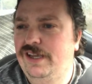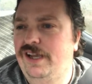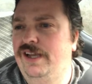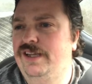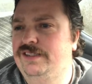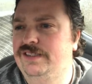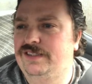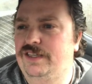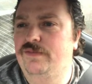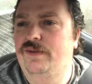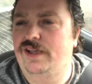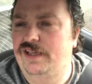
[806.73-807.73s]
Uh, to
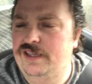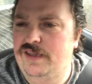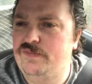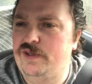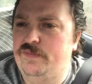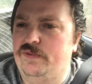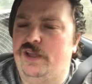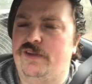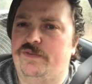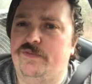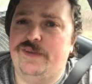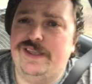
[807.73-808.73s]
see if I can get people
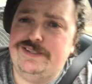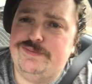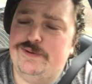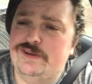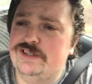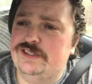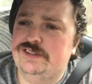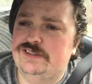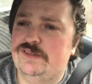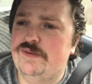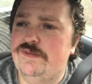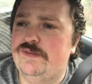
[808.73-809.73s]
off of Facebook
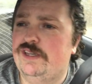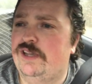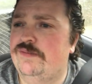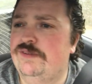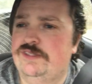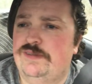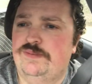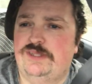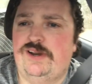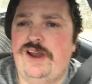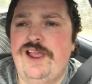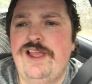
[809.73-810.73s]
to maybe come and
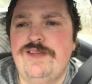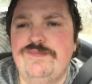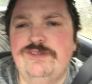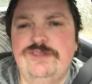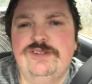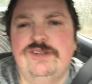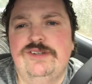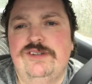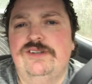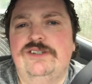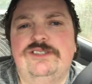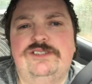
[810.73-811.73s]
subscribe
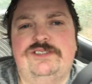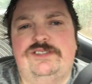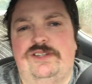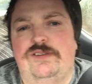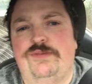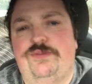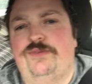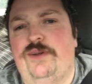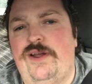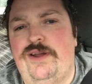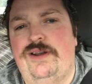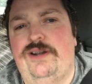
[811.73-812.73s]
so
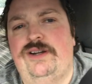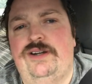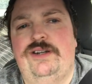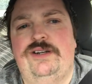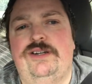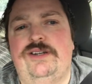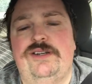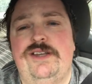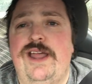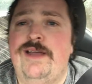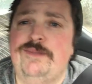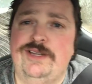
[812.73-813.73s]
far
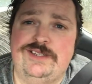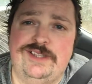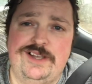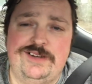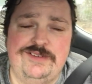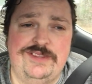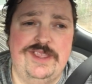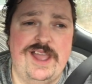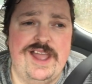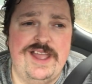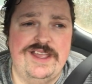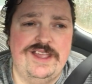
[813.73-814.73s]
not much luck with
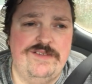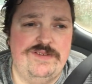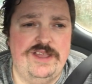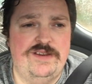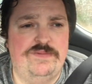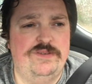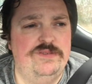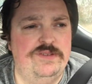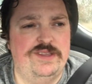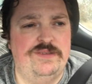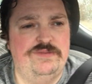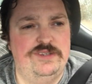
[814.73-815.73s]
that i've had a few
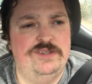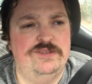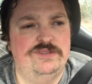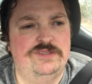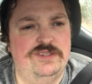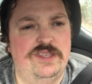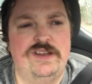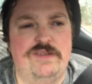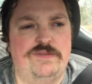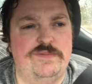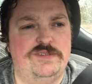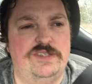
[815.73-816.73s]
like views
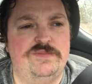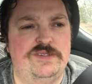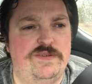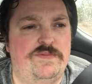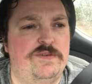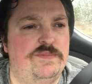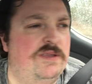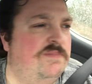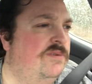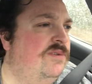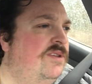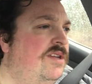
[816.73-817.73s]
like from some different
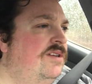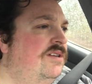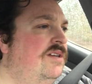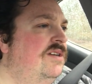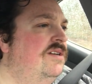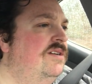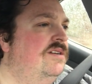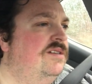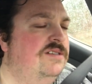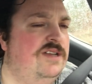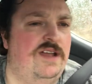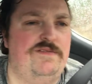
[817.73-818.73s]
people that
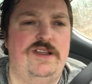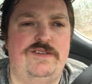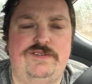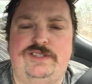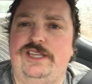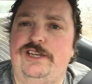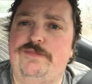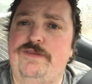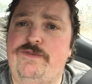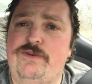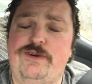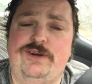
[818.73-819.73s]
i've never seen
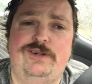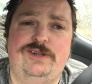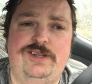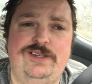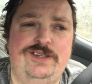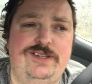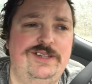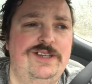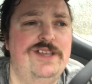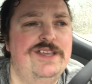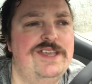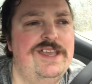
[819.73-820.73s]
before
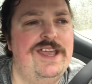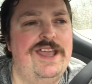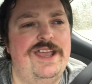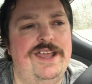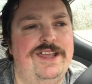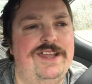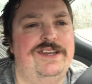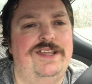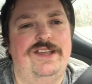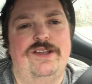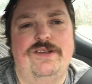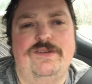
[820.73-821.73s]
and
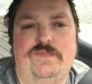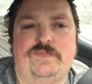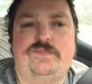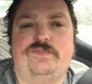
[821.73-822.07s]
um,